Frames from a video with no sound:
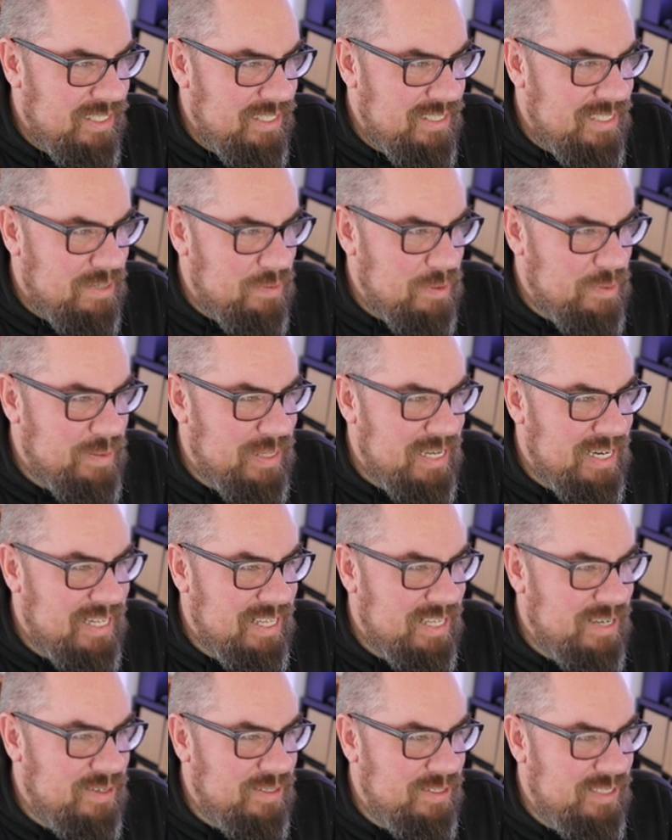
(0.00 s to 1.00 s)
Start with
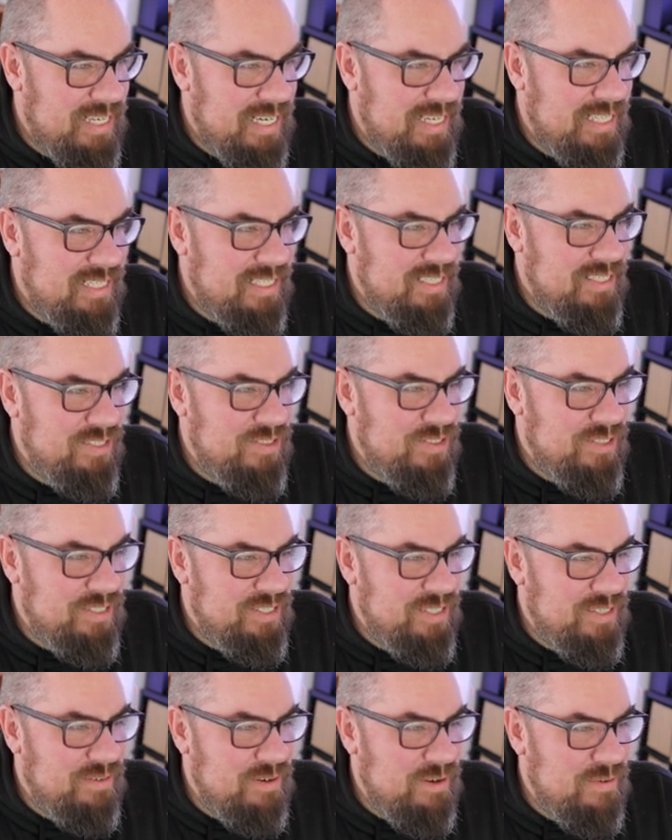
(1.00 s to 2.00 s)
planning the content and
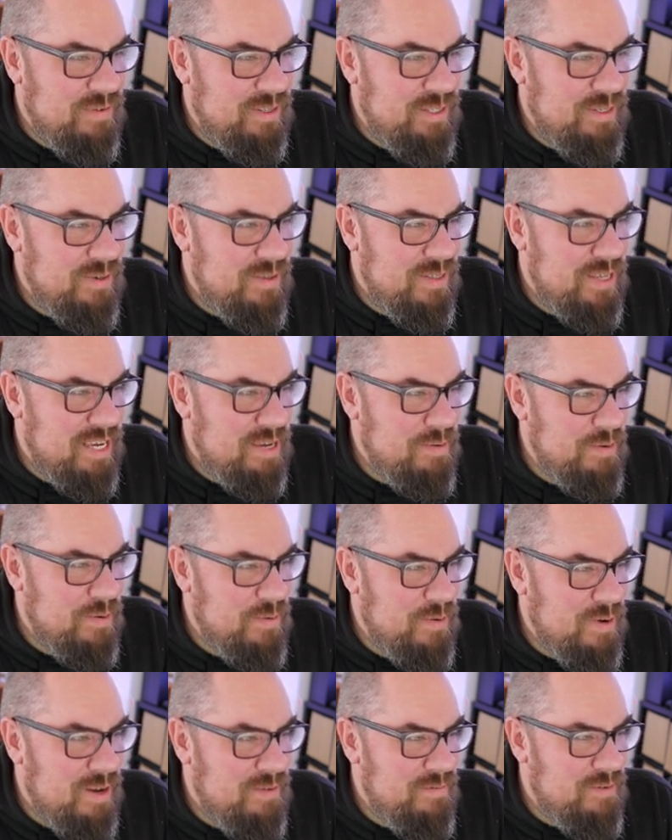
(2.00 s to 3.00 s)
structure of your video. Think
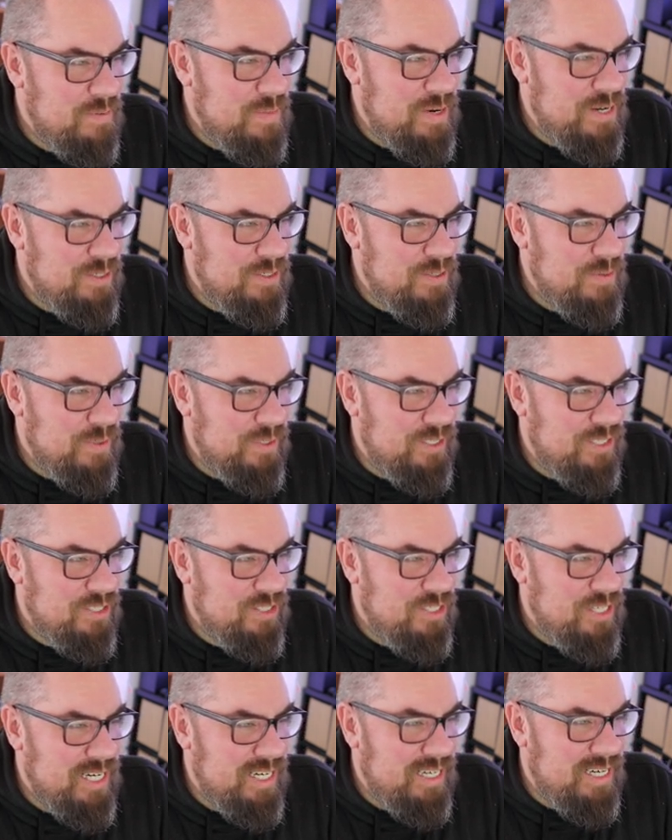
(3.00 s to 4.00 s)
about what information you want to
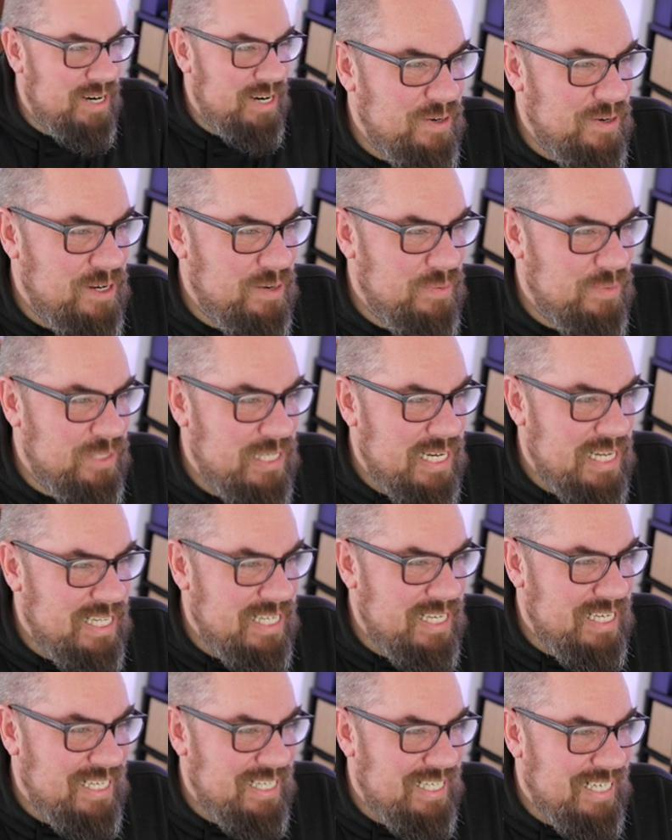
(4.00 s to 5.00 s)
share you can
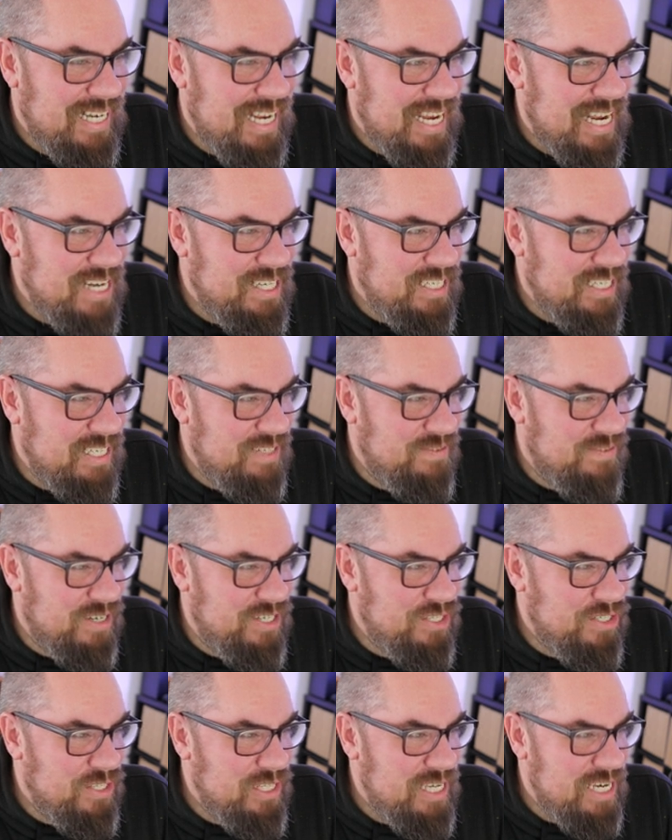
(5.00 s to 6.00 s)
present it in an engaging and
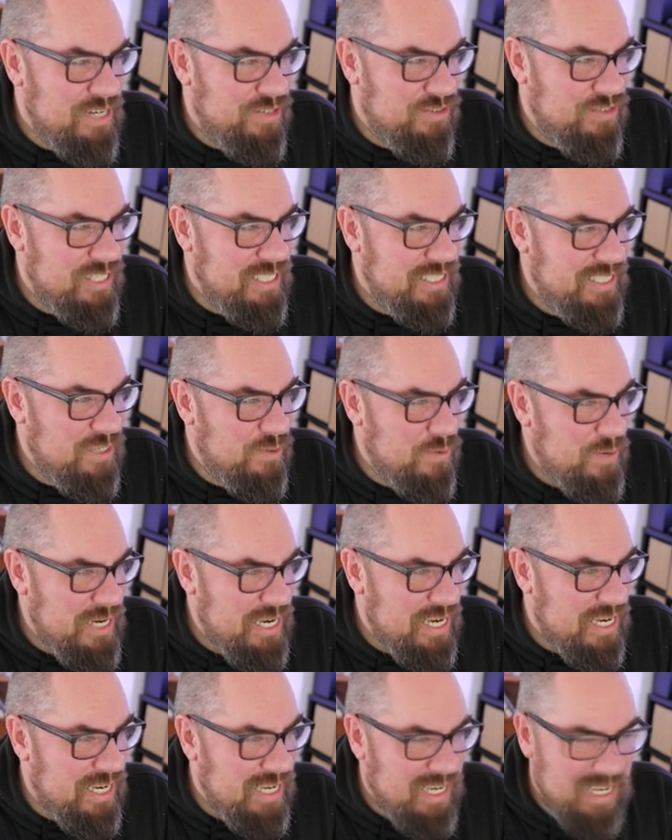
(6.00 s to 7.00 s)
visually interesting
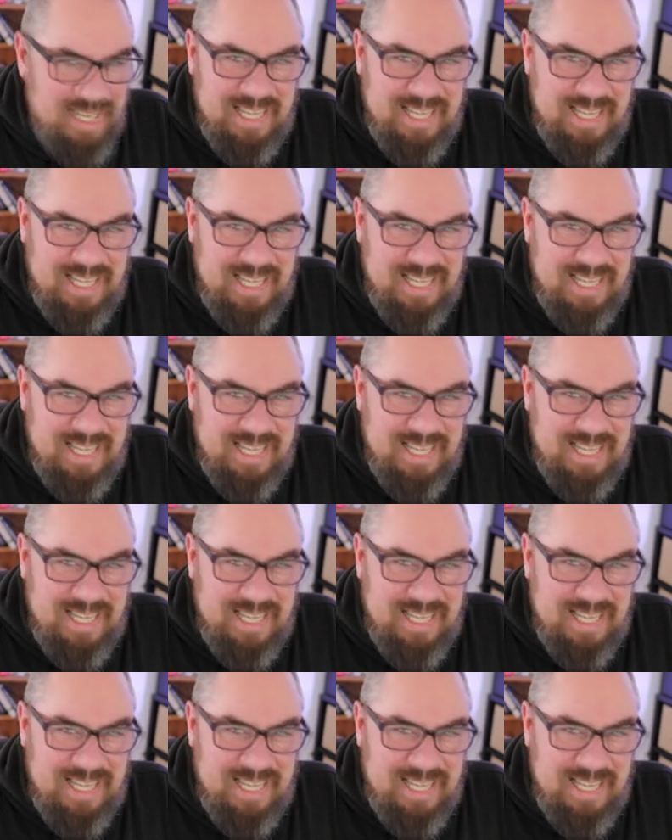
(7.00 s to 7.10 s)
way.